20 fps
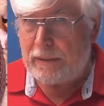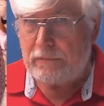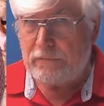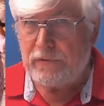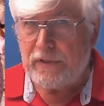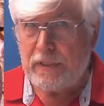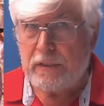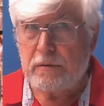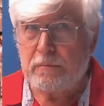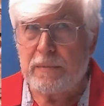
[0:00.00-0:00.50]

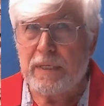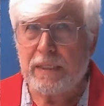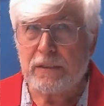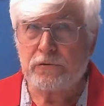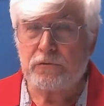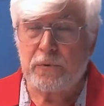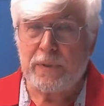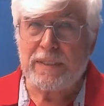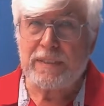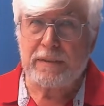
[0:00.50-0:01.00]
venom
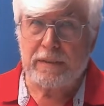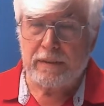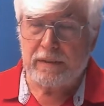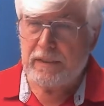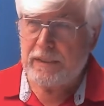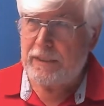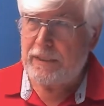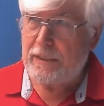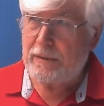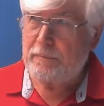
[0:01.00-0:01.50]
has
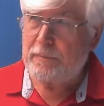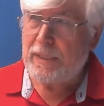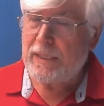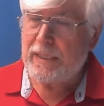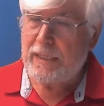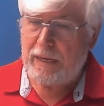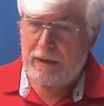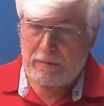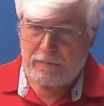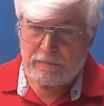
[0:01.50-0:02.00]
recently
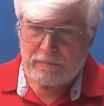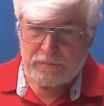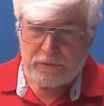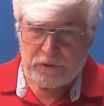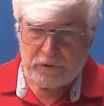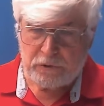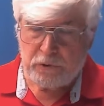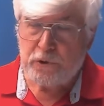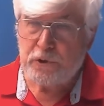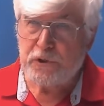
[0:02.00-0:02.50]
become
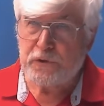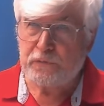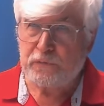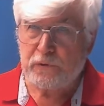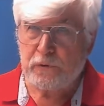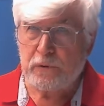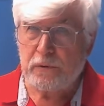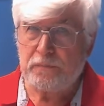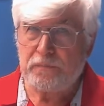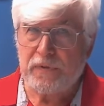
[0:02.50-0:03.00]

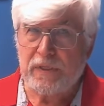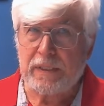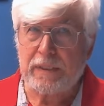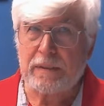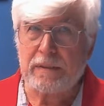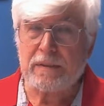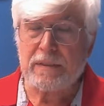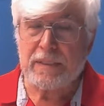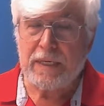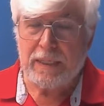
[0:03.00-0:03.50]
useful
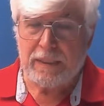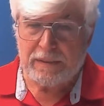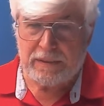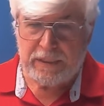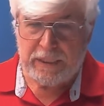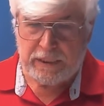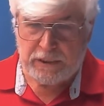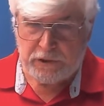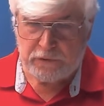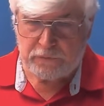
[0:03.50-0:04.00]
in
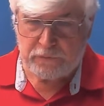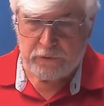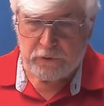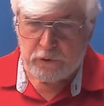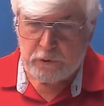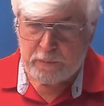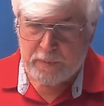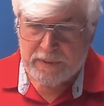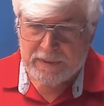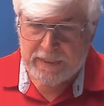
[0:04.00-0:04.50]
tests for
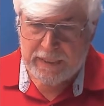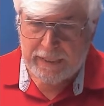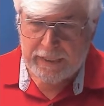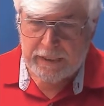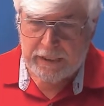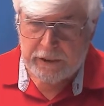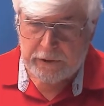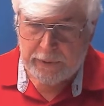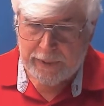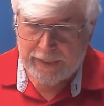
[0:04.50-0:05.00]
lupus
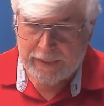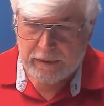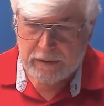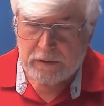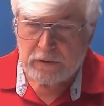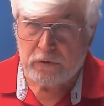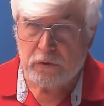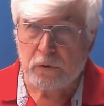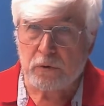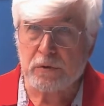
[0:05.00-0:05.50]

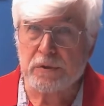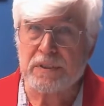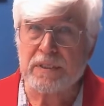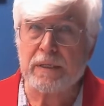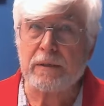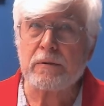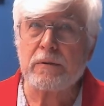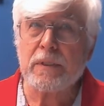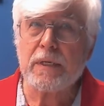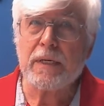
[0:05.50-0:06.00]
anticoagulant
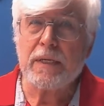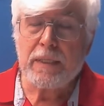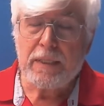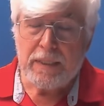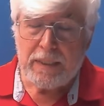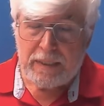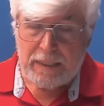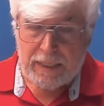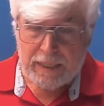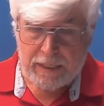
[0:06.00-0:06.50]
also.
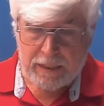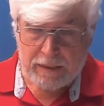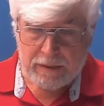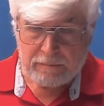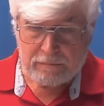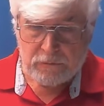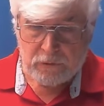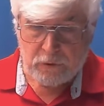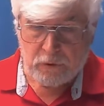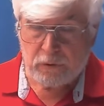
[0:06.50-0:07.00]

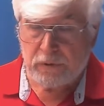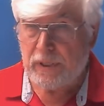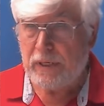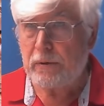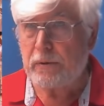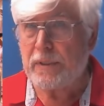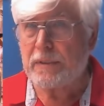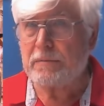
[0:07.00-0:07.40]
Although it